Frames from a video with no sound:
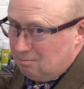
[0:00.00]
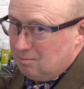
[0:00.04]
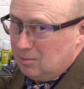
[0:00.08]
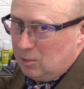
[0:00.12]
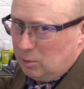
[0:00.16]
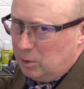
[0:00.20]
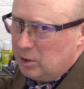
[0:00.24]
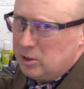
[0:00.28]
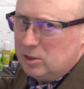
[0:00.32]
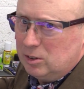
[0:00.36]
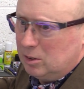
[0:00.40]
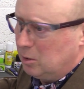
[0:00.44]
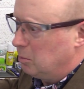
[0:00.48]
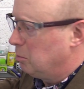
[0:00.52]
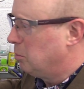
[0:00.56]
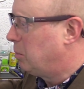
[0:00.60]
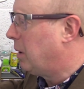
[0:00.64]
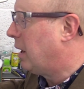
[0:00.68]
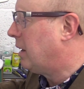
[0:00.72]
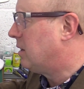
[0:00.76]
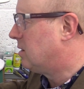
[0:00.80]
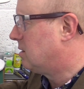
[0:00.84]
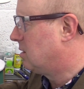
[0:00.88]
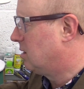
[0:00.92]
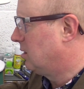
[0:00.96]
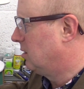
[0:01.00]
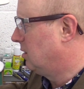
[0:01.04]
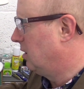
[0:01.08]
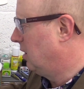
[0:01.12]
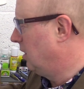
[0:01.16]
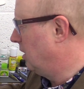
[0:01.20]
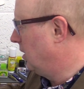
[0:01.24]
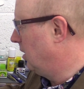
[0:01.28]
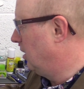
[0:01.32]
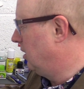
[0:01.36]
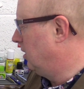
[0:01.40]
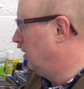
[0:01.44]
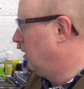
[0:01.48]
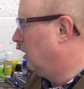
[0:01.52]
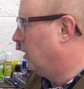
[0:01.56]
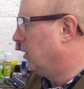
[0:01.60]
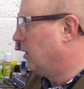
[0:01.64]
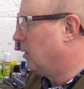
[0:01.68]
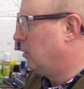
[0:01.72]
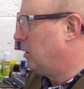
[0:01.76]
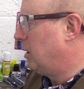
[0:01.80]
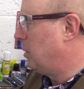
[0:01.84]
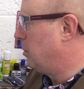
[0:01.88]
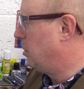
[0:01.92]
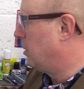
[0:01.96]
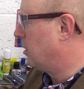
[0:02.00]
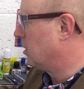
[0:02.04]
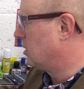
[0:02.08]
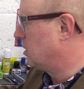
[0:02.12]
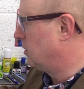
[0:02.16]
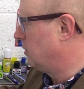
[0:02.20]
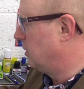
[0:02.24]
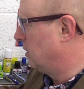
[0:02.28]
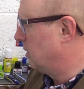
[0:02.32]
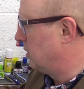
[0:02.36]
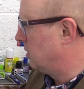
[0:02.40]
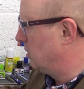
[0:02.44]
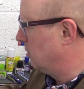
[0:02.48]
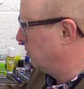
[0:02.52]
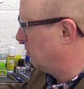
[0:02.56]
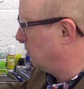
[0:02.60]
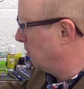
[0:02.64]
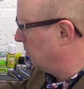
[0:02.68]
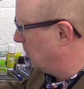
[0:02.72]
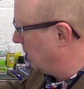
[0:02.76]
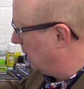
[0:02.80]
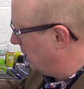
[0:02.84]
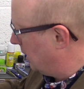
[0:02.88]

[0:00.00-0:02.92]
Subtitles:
original and best, not the Rebox version from